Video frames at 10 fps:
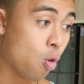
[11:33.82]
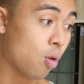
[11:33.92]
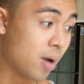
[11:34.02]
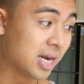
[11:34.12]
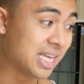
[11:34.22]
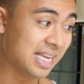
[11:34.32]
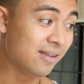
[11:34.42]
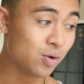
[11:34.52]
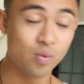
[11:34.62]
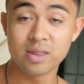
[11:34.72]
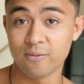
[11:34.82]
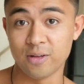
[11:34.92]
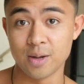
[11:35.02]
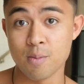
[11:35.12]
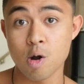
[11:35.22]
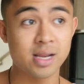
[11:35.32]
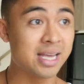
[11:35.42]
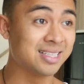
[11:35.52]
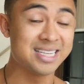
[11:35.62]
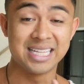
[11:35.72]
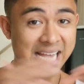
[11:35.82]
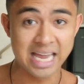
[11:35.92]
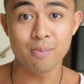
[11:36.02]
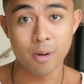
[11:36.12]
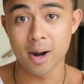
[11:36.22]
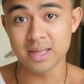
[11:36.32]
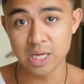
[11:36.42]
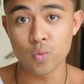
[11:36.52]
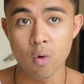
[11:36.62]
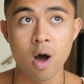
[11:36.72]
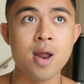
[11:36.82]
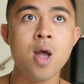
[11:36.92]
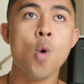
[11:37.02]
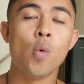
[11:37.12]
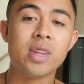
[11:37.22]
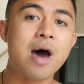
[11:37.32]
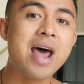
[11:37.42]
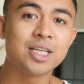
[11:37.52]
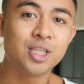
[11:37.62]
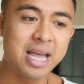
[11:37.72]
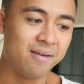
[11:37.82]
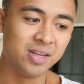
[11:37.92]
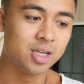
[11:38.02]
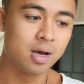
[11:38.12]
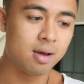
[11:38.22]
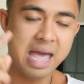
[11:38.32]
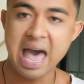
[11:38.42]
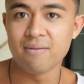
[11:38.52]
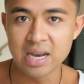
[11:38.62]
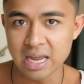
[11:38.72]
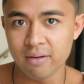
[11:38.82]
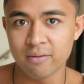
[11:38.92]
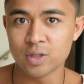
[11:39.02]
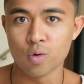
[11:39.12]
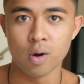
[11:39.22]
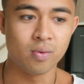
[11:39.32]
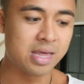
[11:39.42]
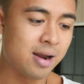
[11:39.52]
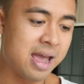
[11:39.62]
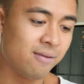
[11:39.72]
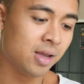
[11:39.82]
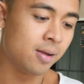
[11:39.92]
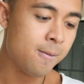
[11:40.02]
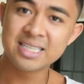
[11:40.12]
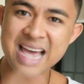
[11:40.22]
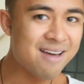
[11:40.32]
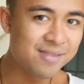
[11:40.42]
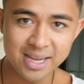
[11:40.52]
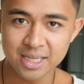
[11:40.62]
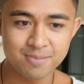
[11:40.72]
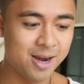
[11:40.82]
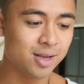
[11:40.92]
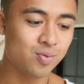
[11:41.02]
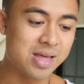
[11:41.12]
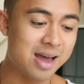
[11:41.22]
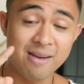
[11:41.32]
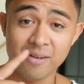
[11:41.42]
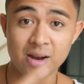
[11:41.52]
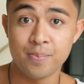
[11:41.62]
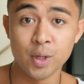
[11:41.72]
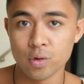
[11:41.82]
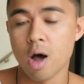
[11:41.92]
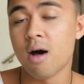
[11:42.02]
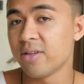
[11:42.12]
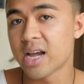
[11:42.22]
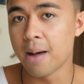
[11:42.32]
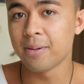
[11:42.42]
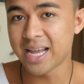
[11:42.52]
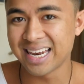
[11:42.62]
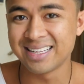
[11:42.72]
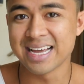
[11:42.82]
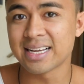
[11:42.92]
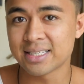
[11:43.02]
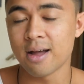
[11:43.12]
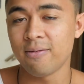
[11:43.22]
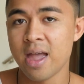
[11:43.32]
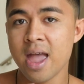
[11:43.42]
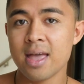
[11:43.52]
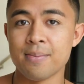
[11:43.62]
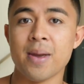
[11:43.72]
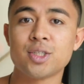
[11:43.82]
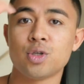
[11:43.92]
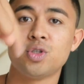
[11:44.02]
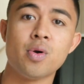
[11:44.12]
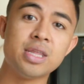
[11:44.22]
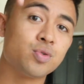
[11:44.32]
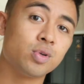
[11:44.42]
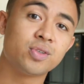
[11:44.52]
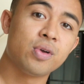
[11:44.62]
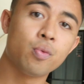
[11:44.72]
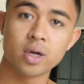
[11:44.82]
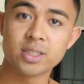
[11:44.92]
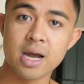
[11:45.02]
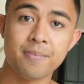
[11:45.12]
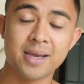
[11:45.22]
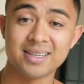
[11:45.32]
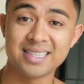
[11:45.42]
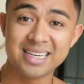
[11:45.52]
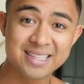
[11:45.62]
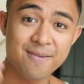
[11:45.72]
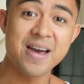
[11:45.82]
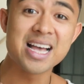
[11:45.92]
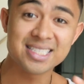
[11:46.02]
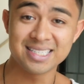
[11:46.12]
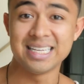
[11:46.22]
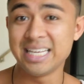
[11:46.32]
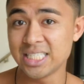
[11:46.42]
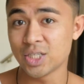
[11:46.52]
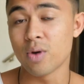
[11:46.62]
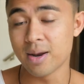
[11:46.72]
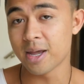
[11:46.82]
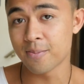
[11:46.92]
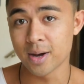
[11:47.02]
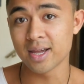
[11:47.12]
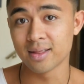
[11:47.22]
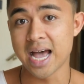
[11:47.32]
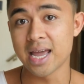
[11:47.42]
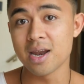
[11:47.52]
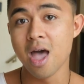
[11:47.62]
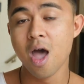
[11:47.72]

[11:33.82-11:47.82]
more money, even with affiliate marketing and selling any product that you want, without actually having to have any inventory, without having to have any experience, without having to build all the complicated tech stuff, then make sure you join this week's free workshop because it is the fastest and easiest way to make money online.